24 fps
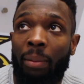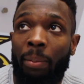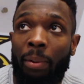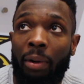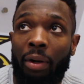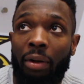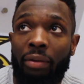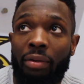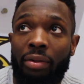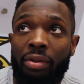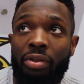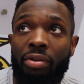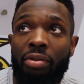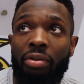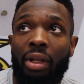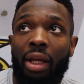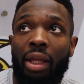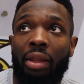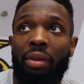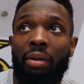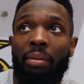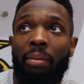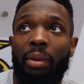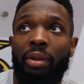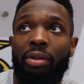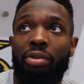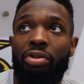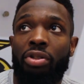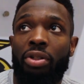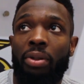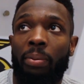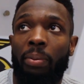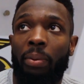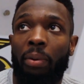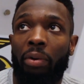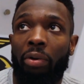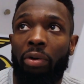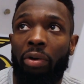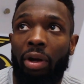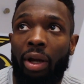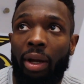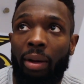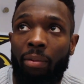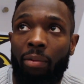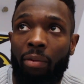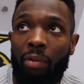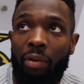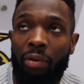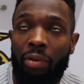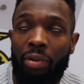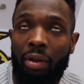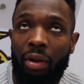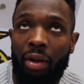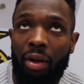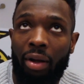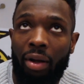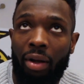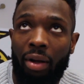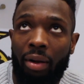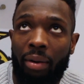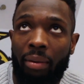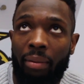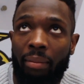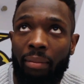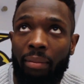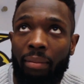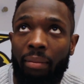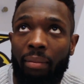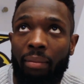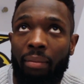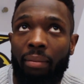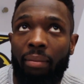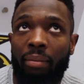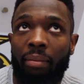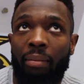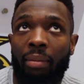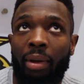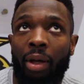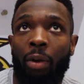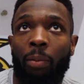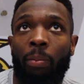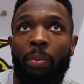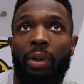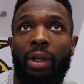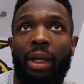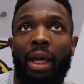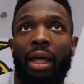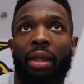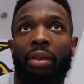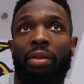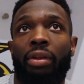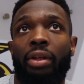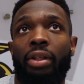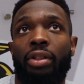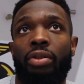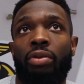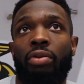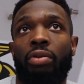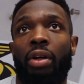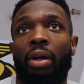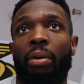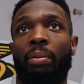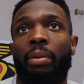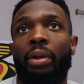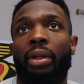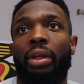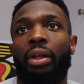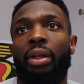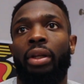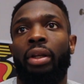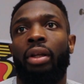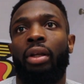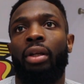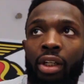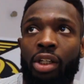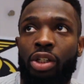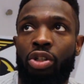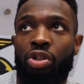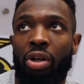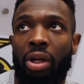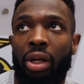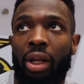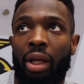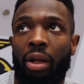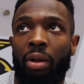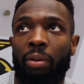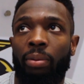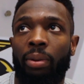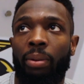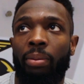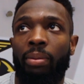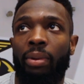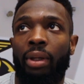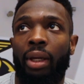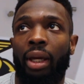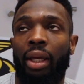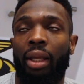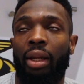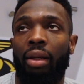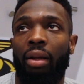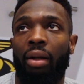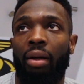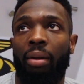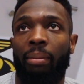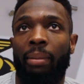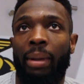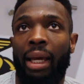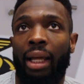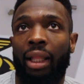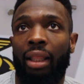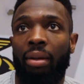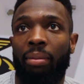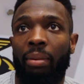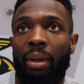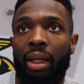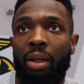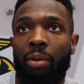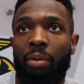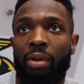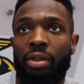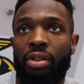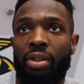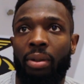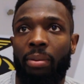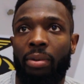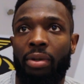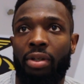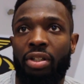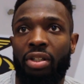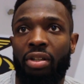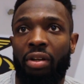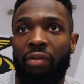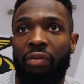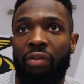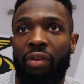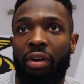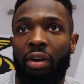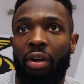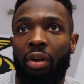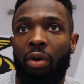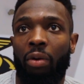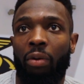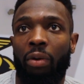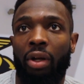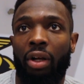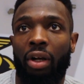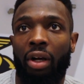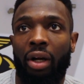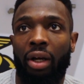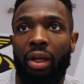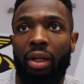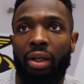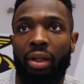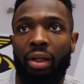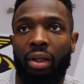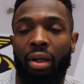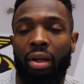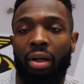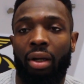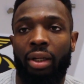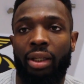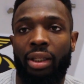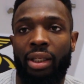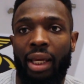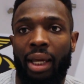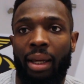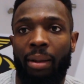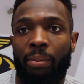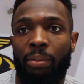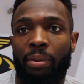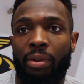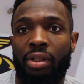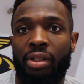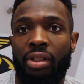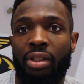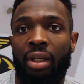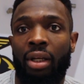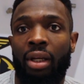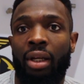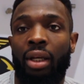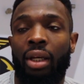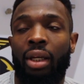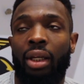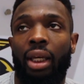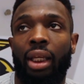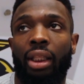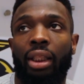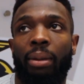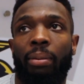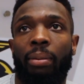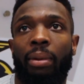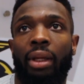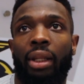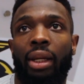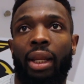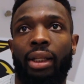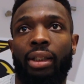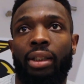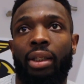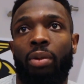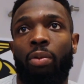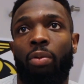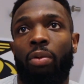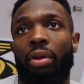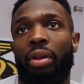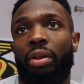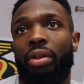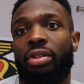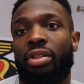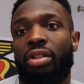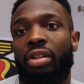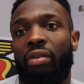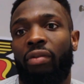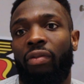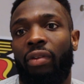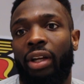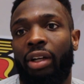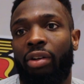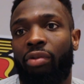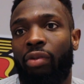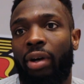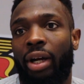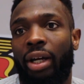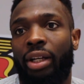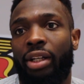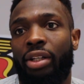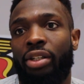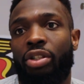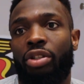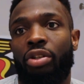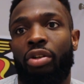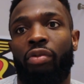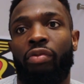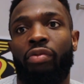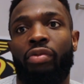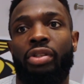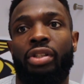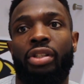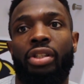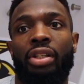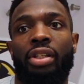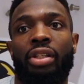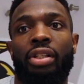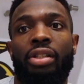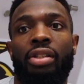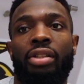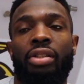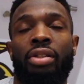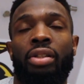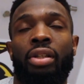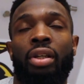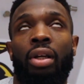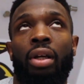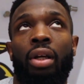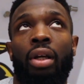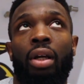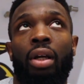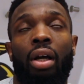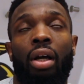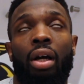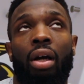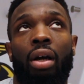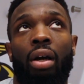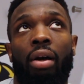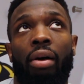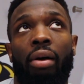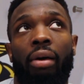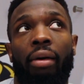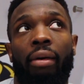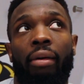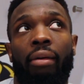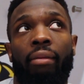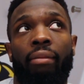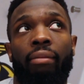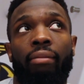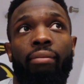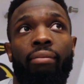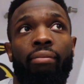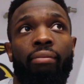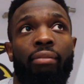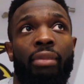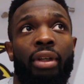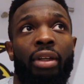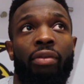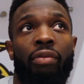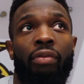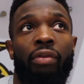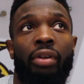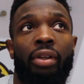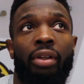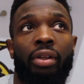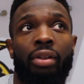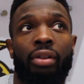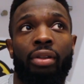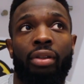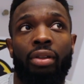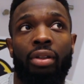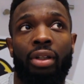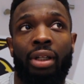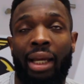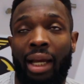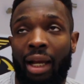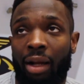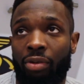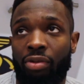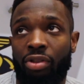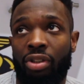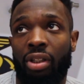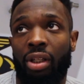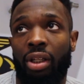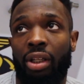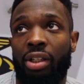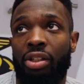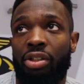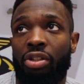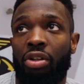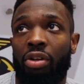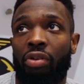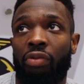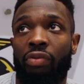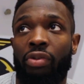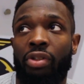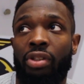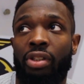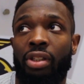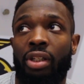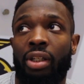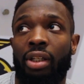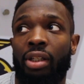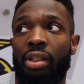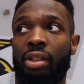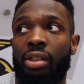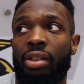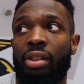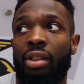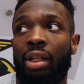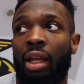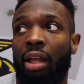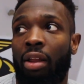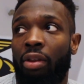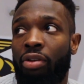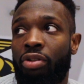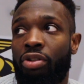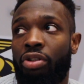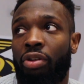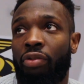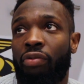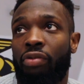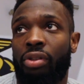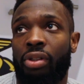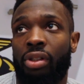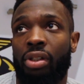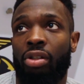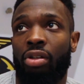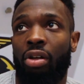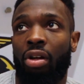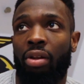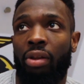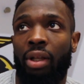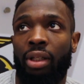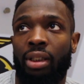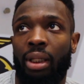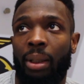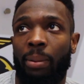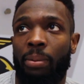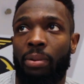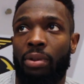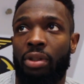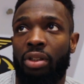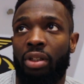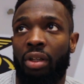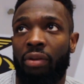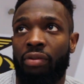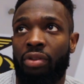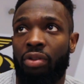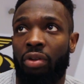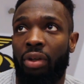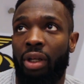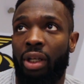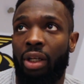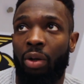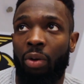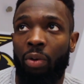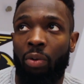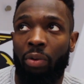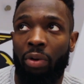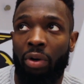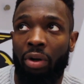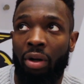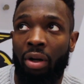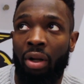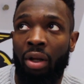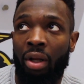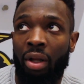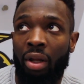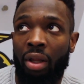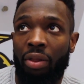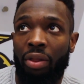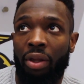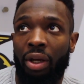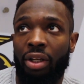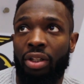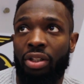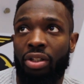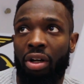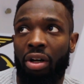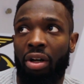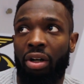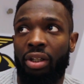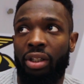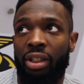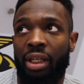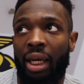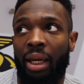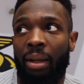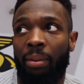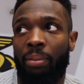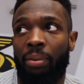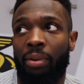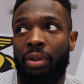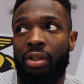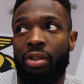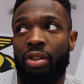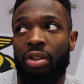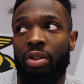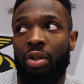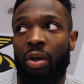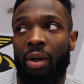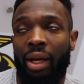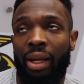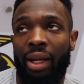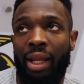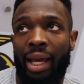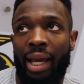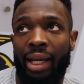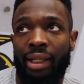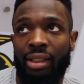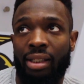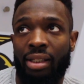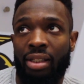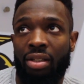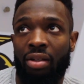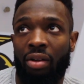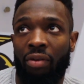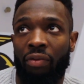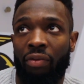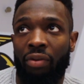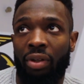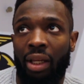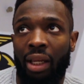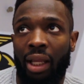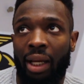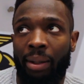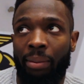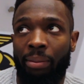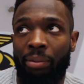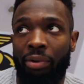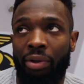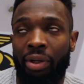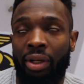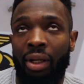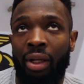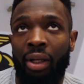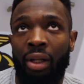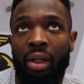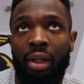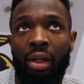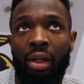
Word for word: a part of the student athlete mentorship program with um, helping athletes who come in try to help them get um, acclimated with some of the stuff that are going on on campus, get them connected with stuff like writing services, um, even counseling services, health services, all that type of stuff, so they know where things are on campus, know how to access stuff in the library.